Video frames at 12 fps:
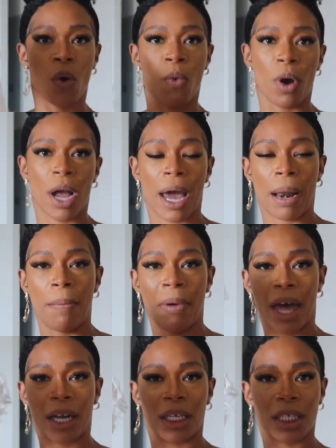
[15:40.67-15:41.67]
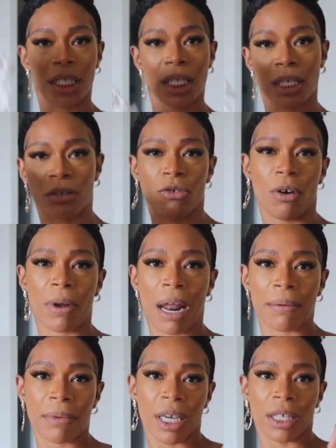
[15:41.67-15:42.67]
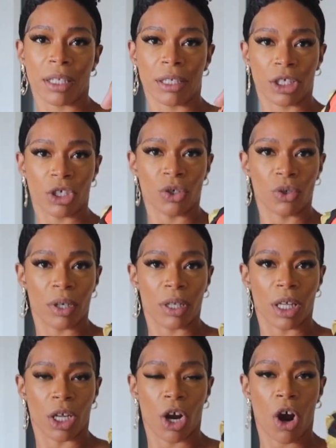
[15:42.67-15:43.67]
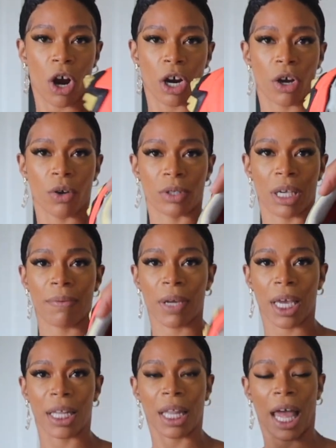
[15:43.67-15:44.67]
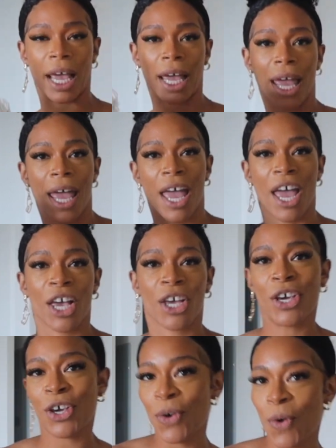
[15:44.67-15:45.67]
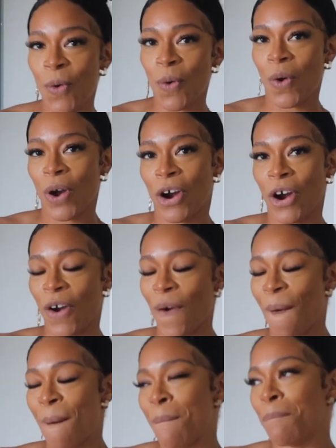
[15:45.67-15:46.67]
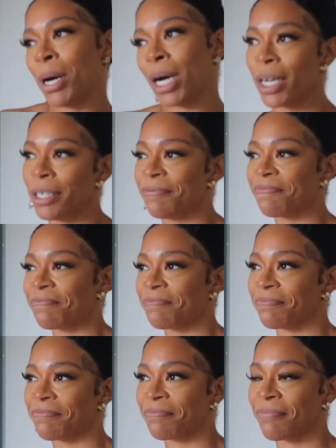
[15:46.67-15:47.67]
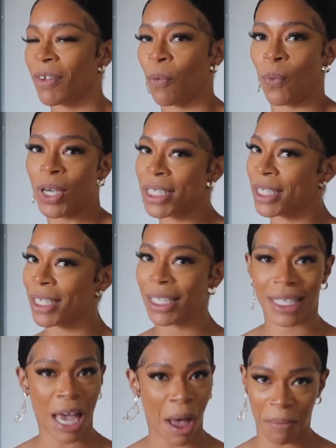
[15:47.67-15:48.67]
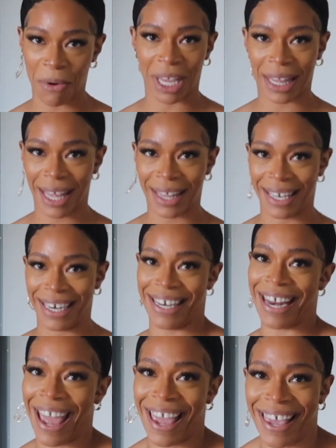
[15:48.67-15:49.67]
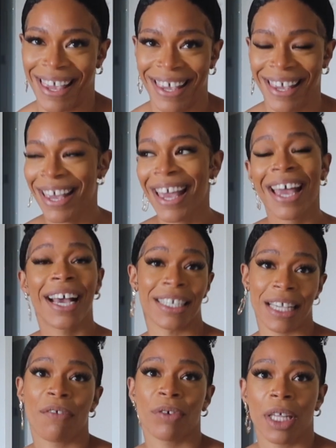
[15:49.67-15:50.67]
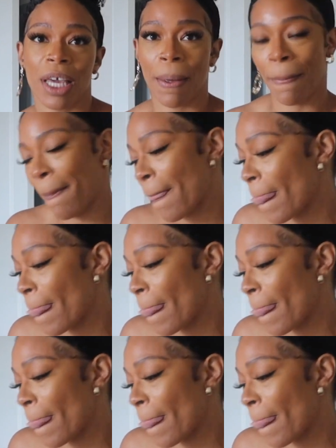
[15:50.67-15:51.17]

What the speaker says: will kind of balance, you know what I mean? The shoe and then the cargos giving it like cute girl, but we still a tomboy at the end of the day. Cause I really am.